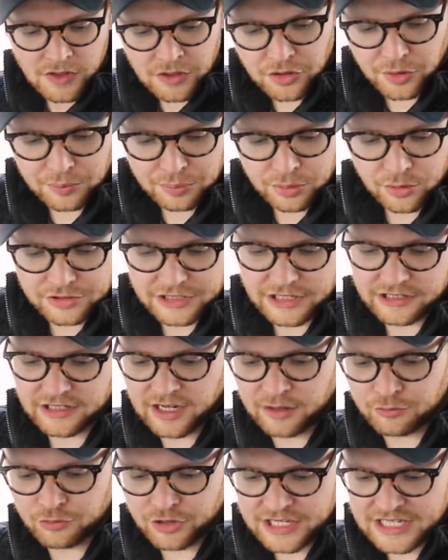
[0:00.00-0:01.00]
Got a pull down
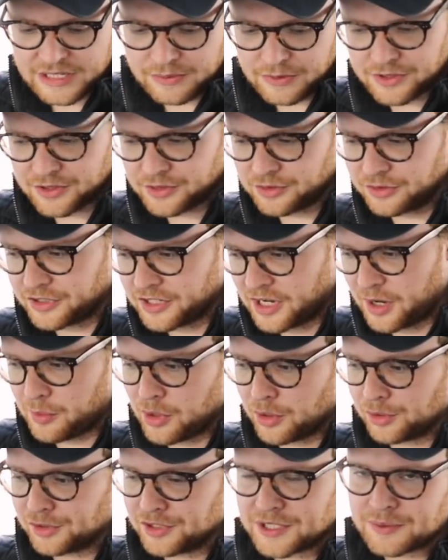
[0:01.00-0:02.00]
armrest with two cup
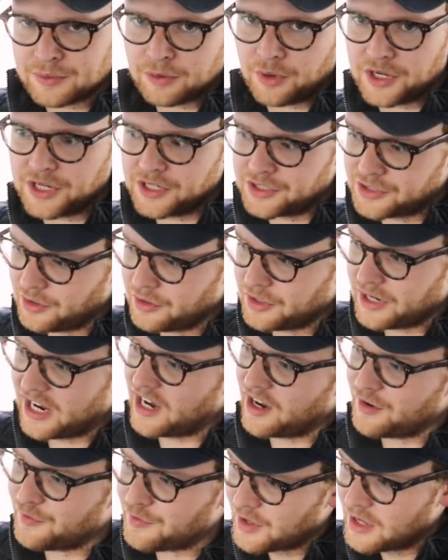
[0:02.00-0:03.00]
holders, but what you don't
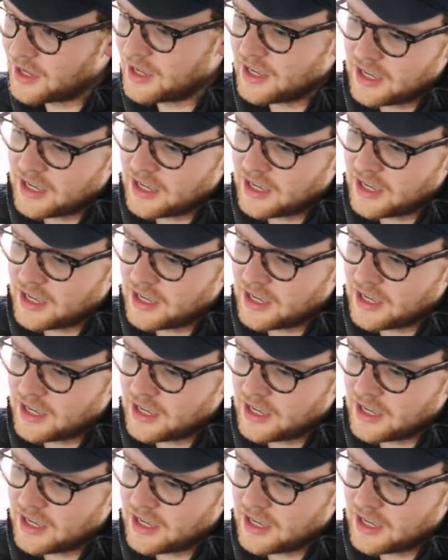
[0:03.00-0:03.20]
have